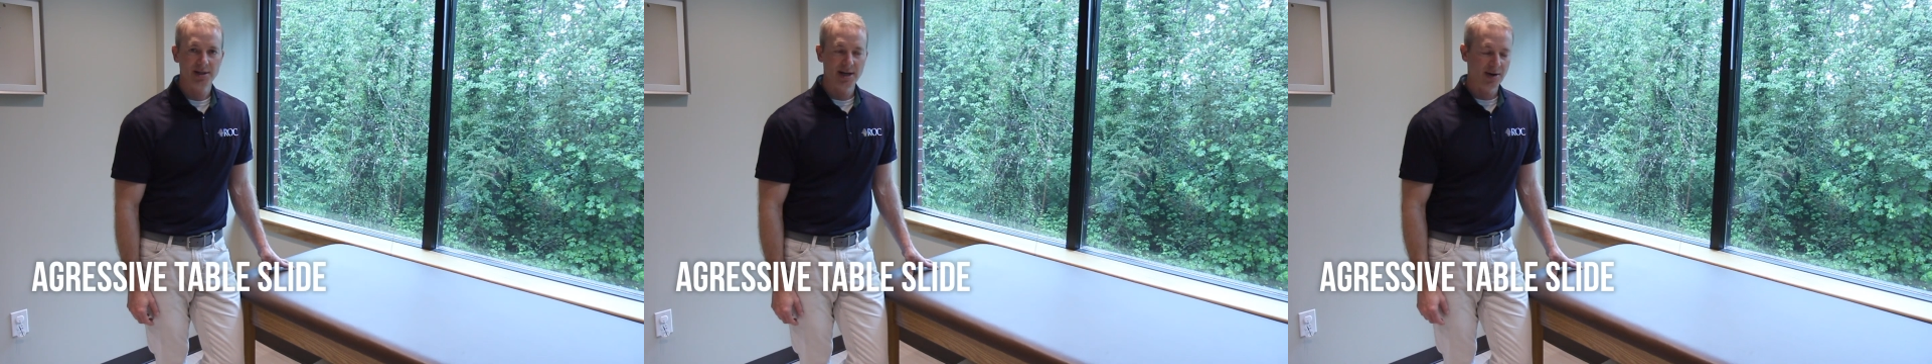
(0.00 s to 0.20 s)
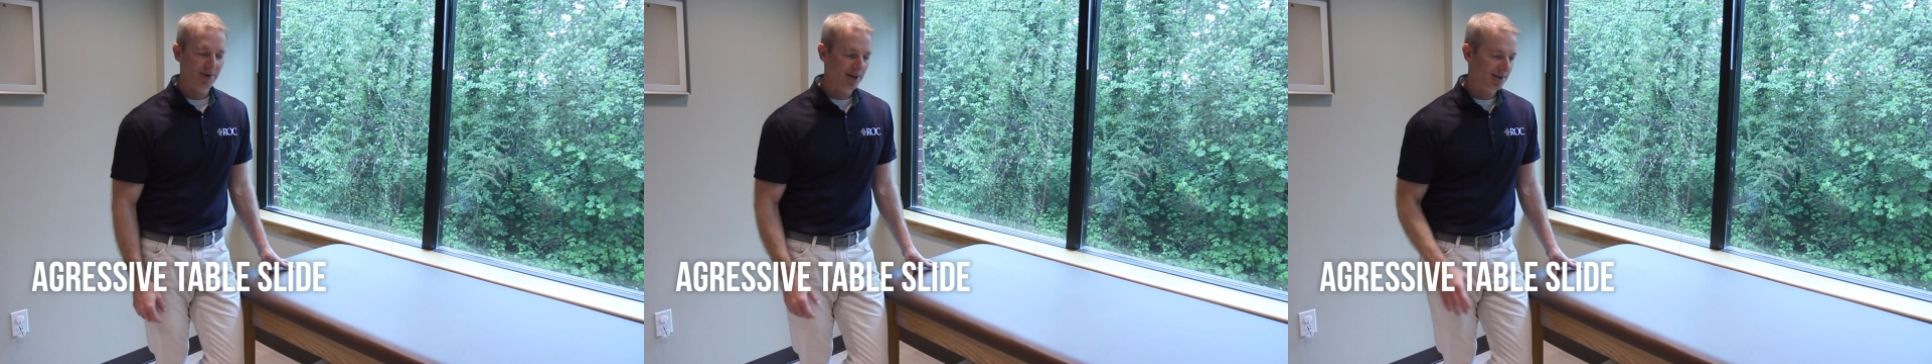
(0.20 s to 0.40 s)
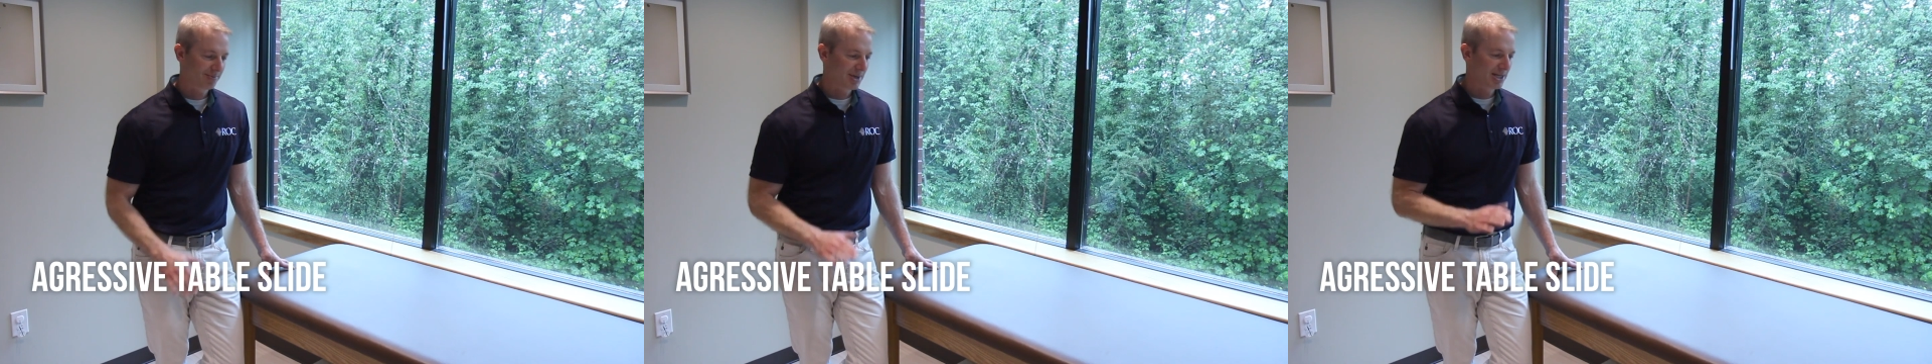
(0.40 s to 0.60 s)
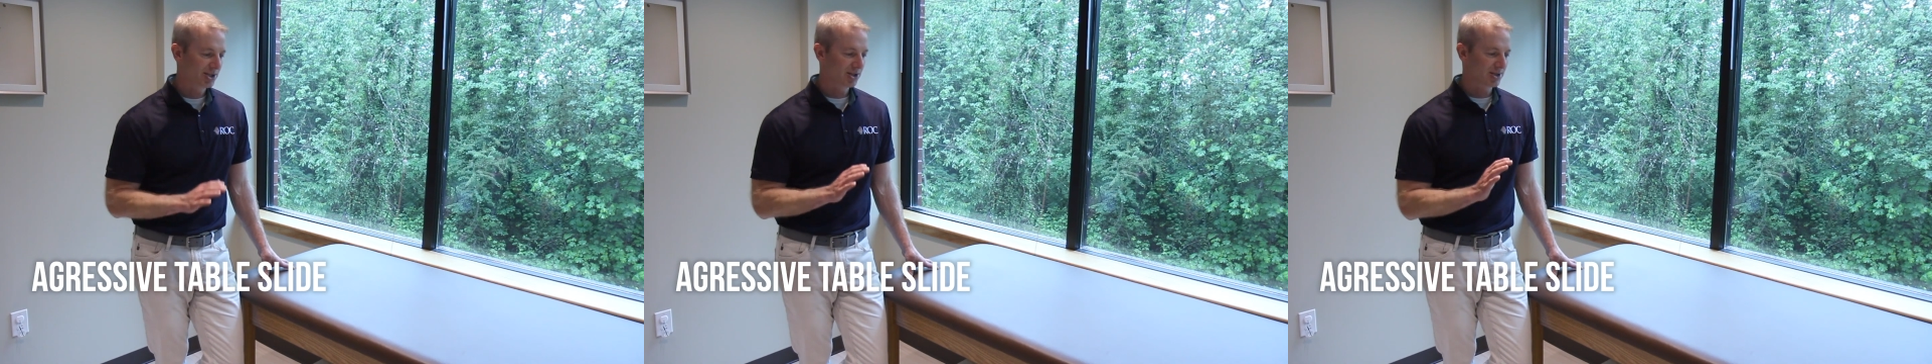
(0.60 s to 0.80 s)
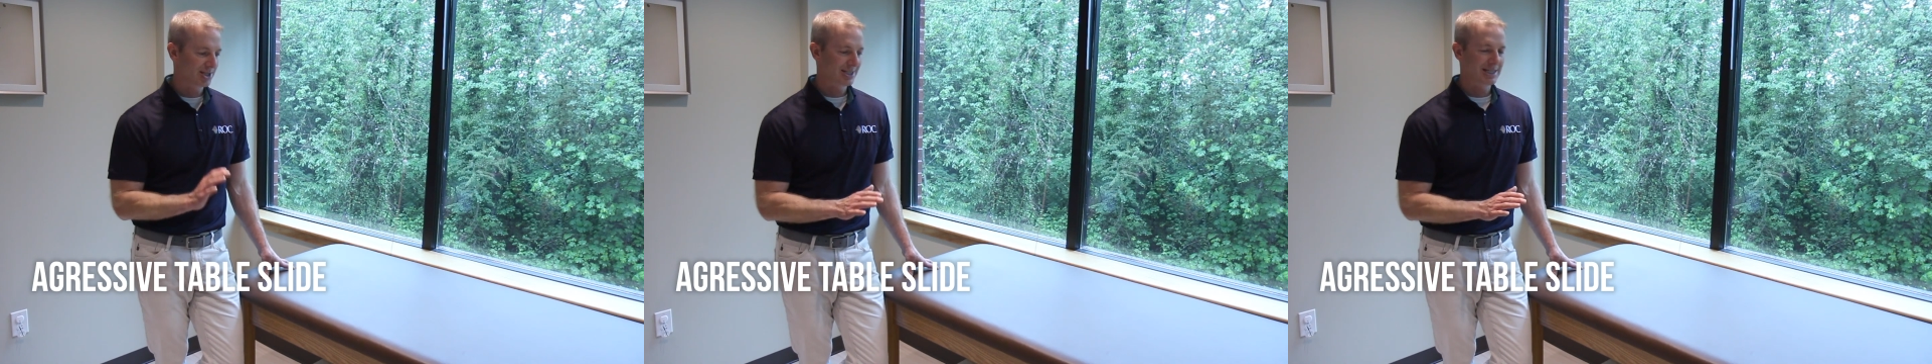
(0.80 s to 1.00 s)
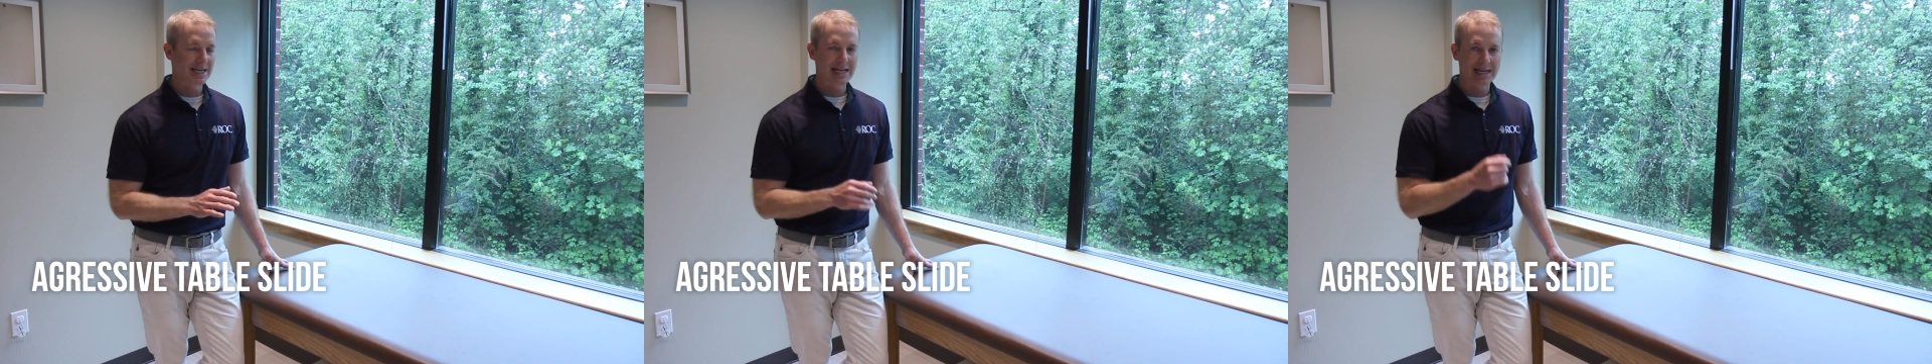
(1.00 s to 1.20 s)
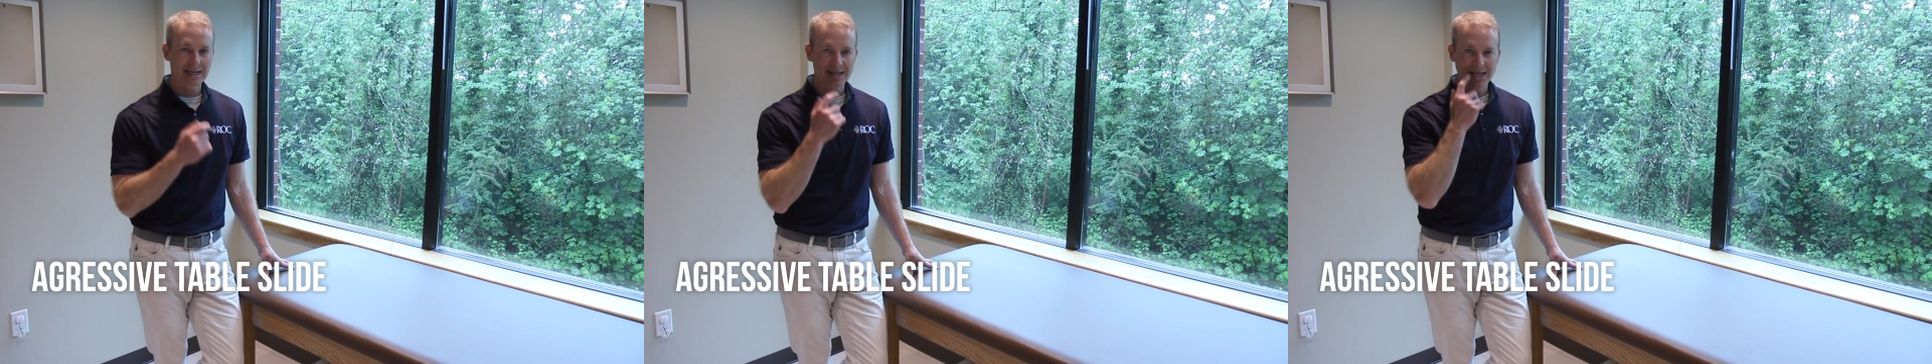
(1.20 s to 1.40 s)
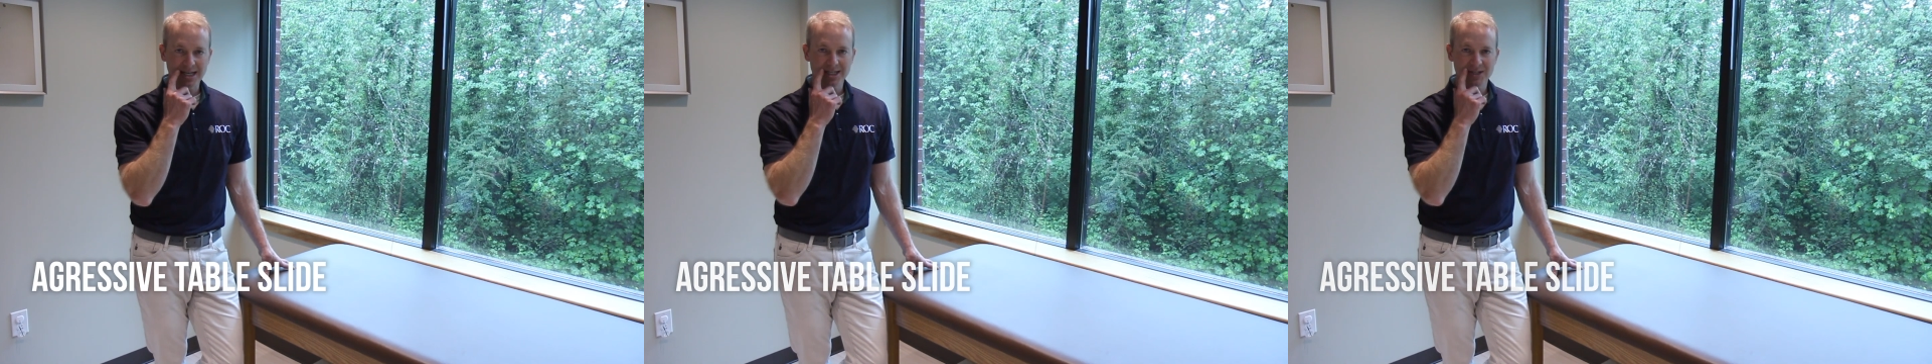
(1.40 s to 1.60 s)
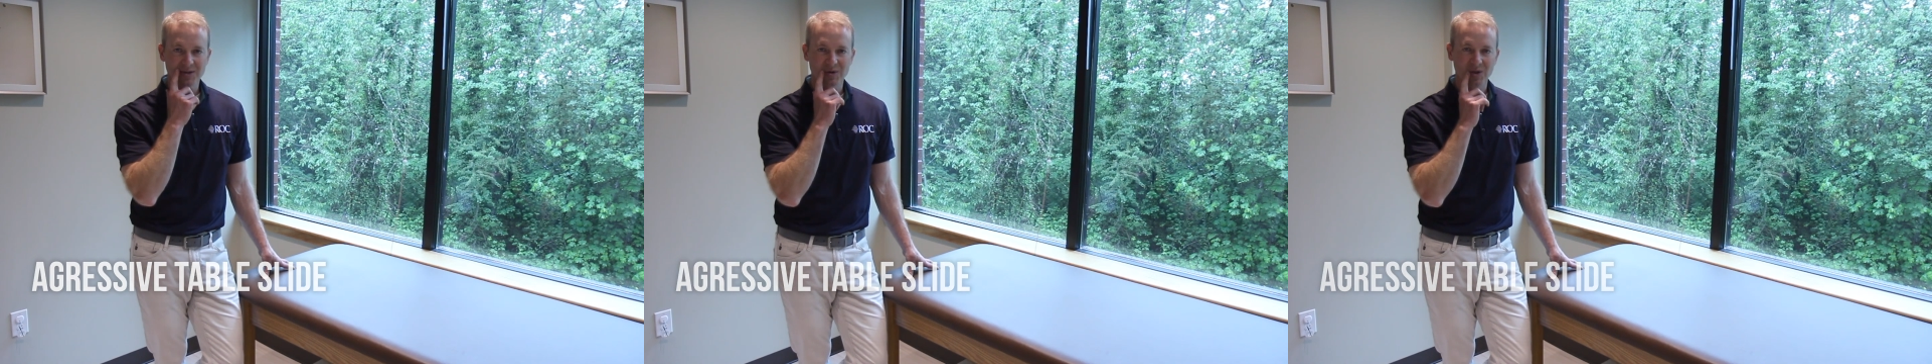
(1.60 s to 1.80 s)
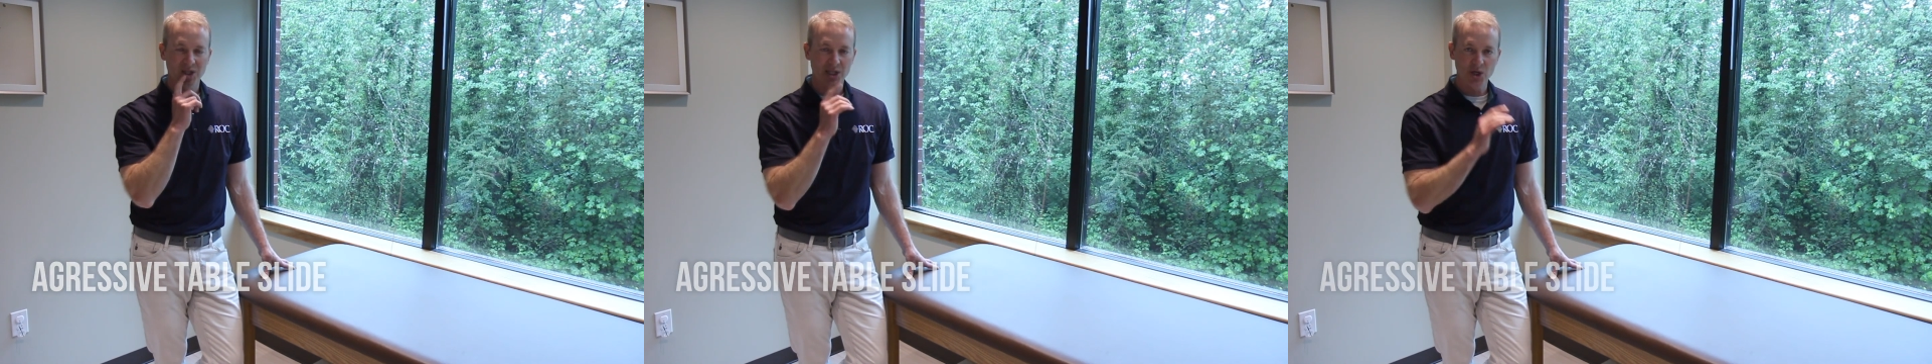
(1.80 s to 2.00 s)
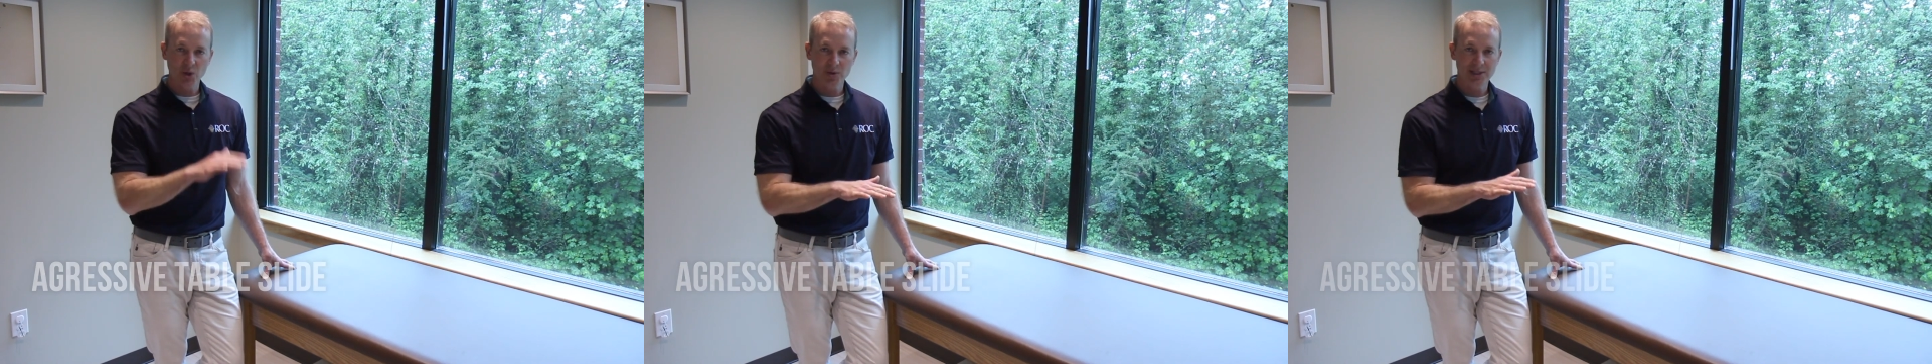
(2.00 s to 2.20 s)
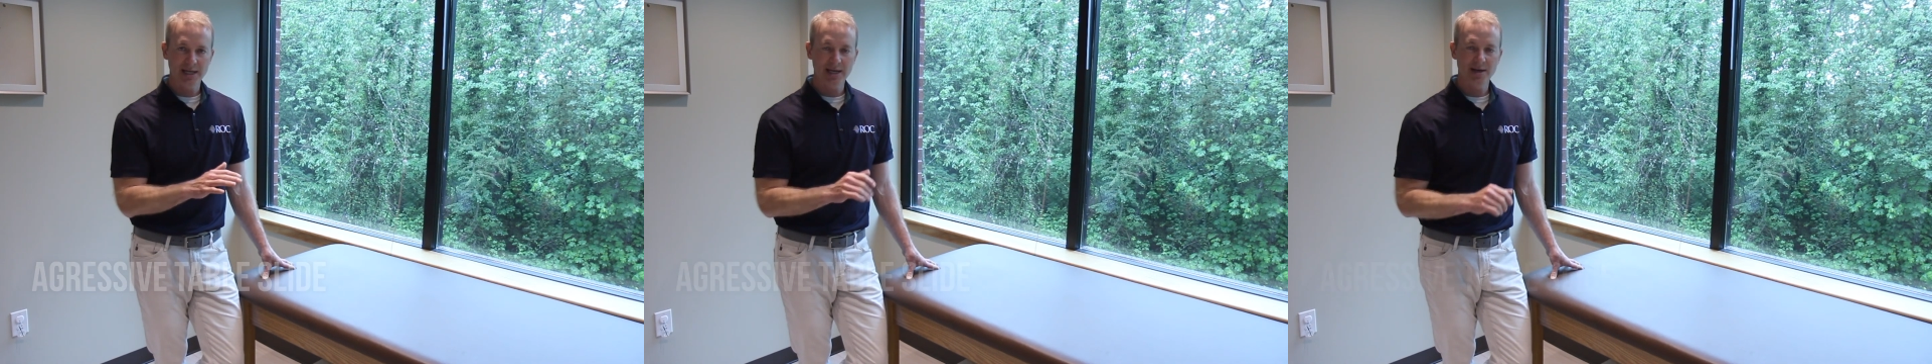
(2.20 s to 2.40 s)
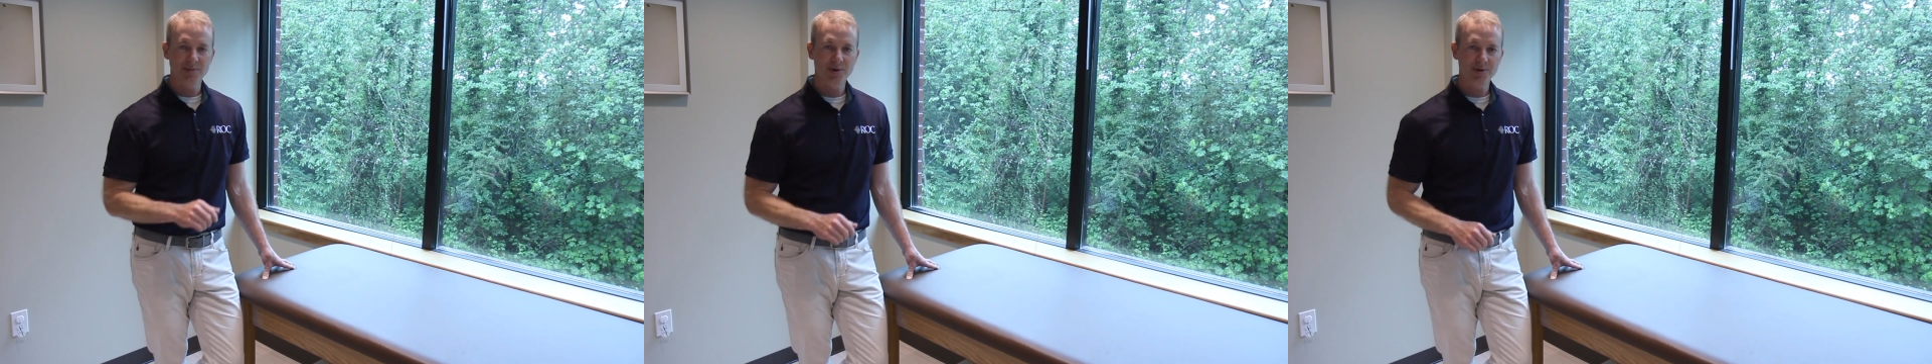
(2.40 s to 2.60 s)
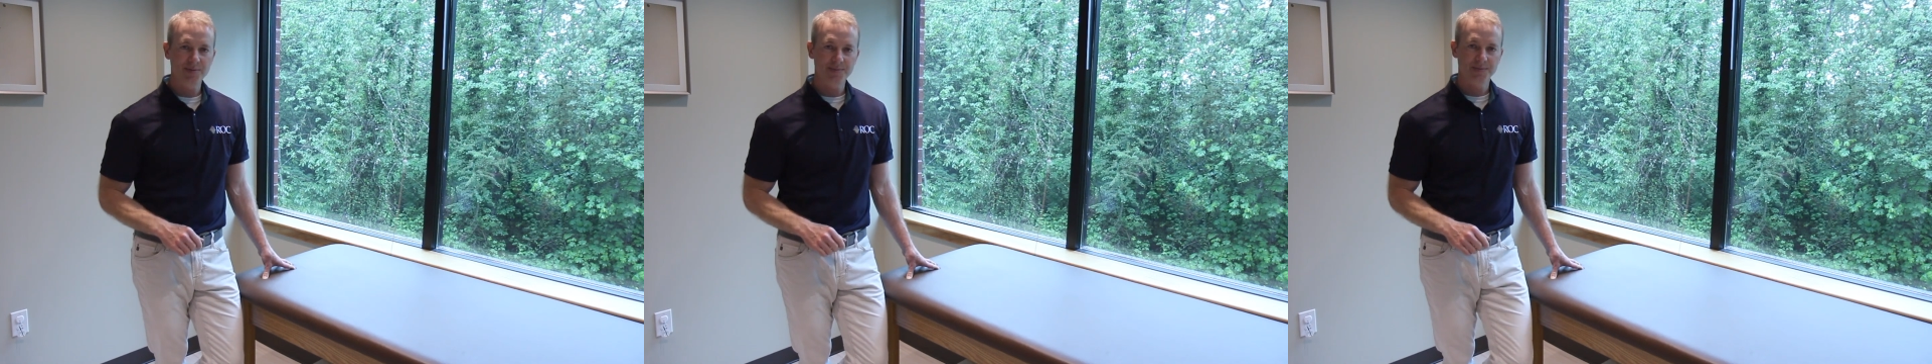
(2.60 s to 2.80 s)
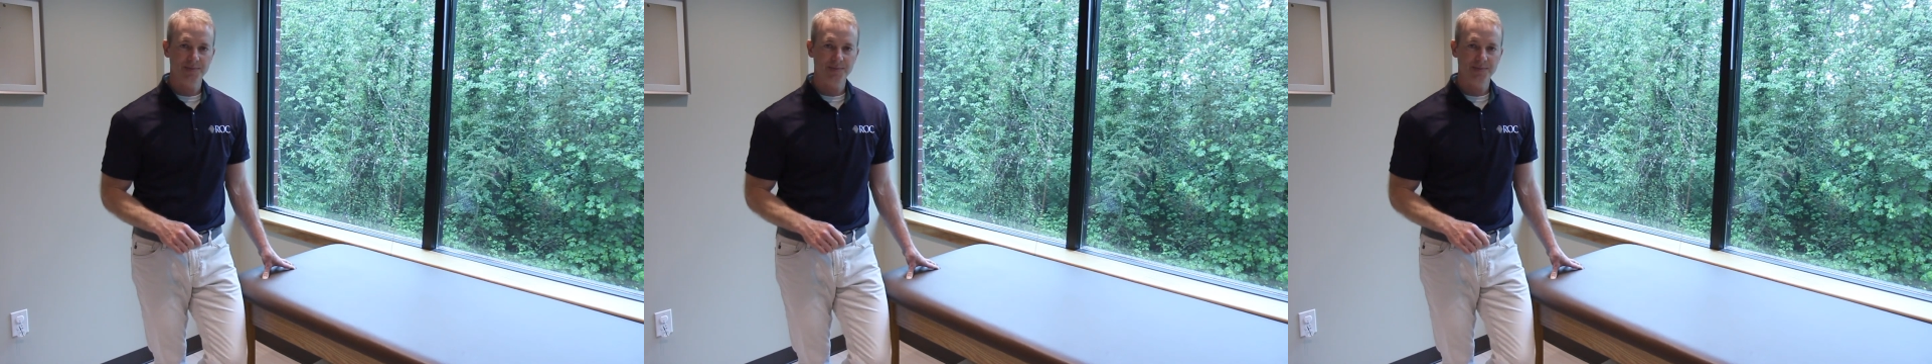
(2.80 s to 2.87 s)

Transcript: I recommend you stand next to a low table